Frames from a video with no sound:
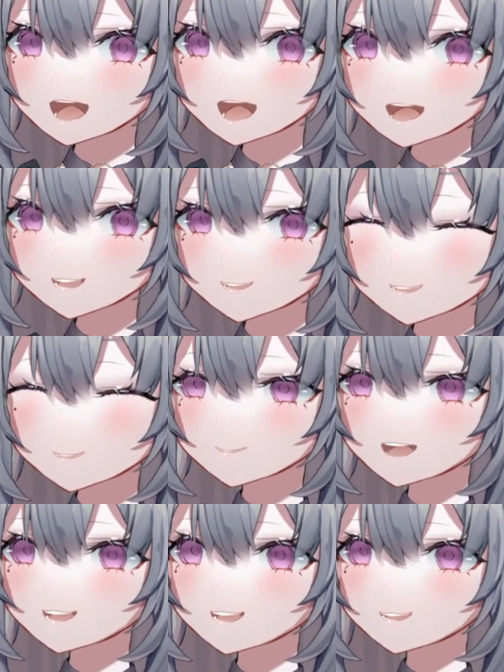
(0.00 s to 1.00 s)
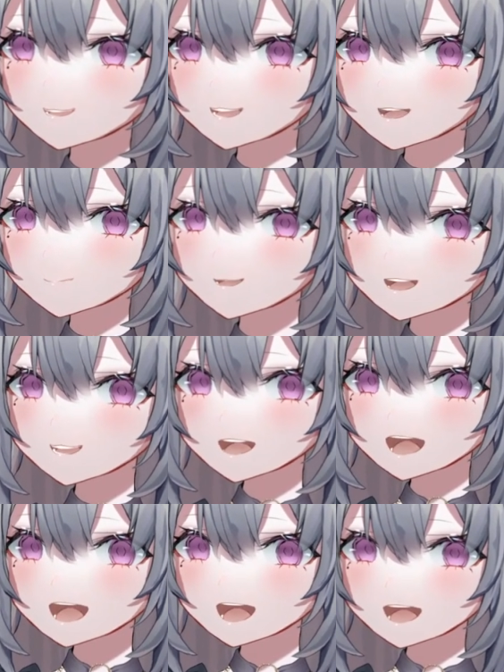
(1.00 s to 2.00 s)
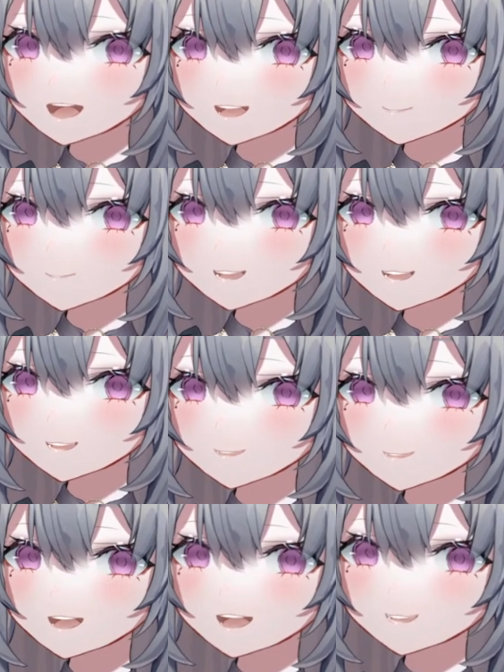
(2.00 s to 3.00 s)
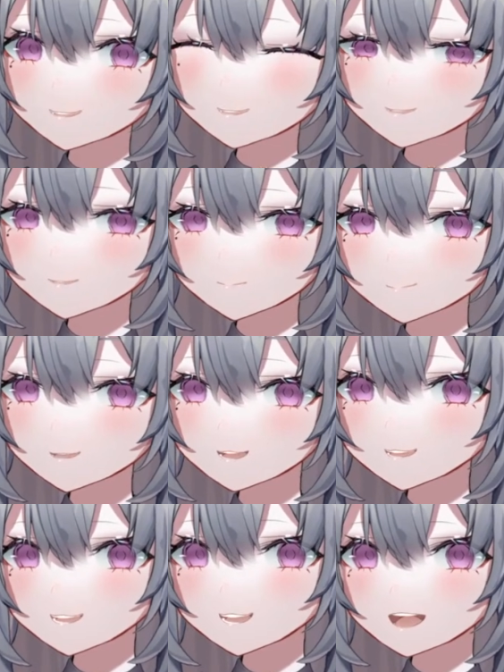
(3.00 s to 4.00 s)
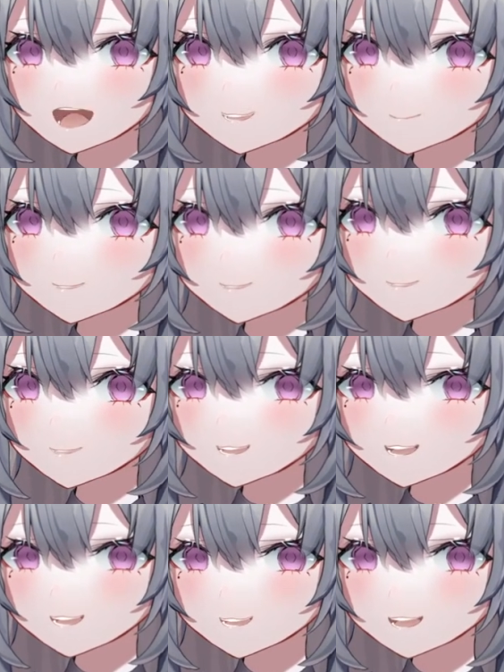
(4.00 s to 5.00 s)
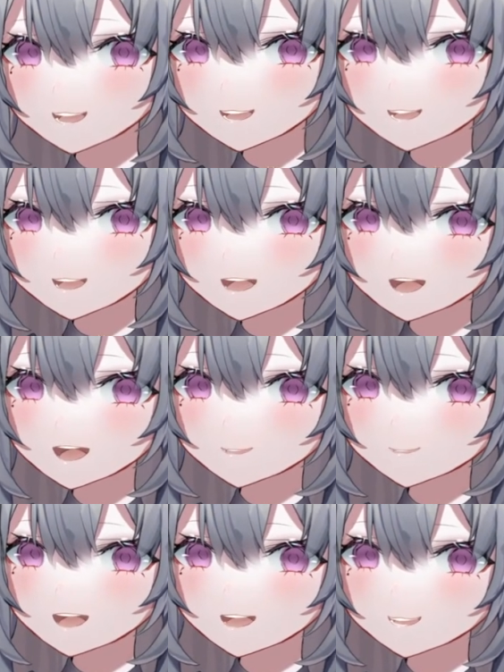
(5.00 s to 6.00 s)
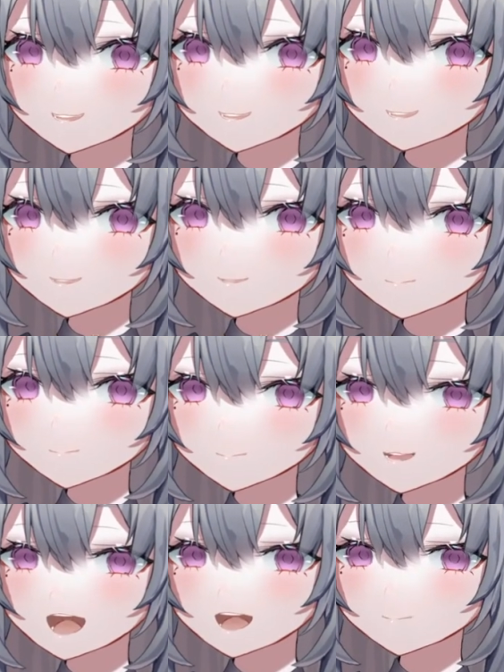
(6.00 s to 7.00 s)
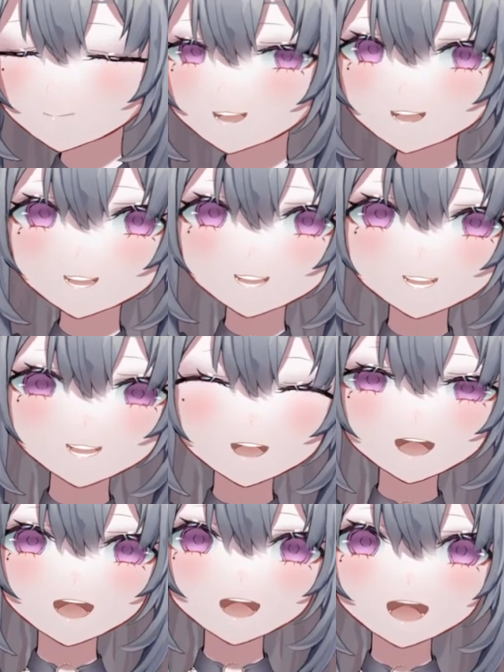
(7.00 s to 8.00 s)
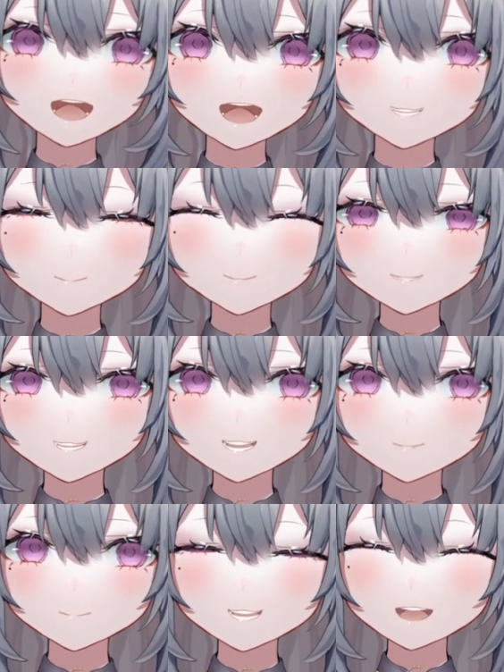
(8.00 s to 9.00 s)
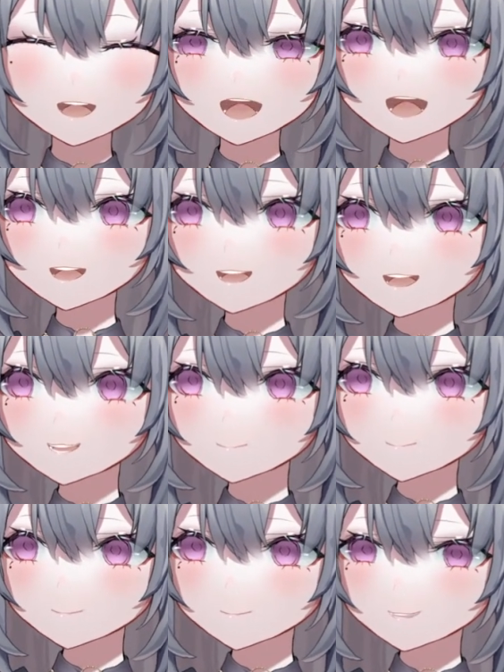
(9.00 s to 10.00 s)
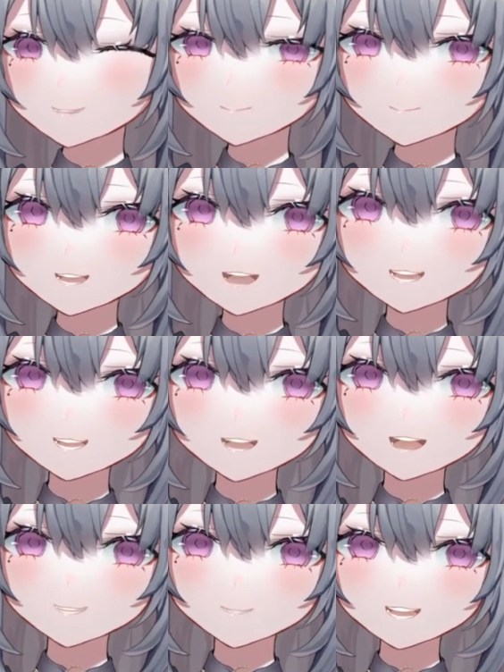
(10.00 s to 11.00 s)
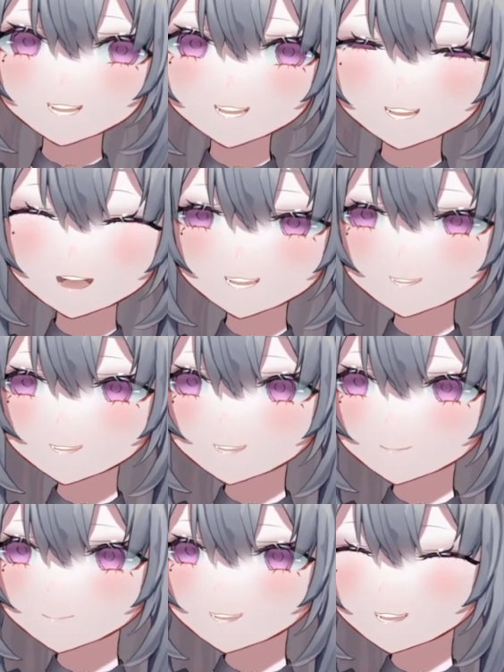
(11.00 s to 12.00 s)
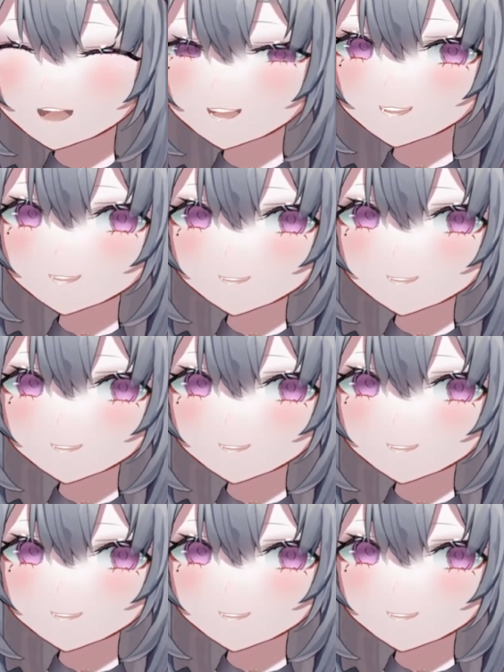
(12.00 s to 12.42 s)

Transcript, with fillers: I do want to show up on time. Juna is chill person. Yeah, Juna's really chill. I was glad to see that she would be happy and silly. Yeah, it was really funny. I love Gina's freaking hot dog costume. I know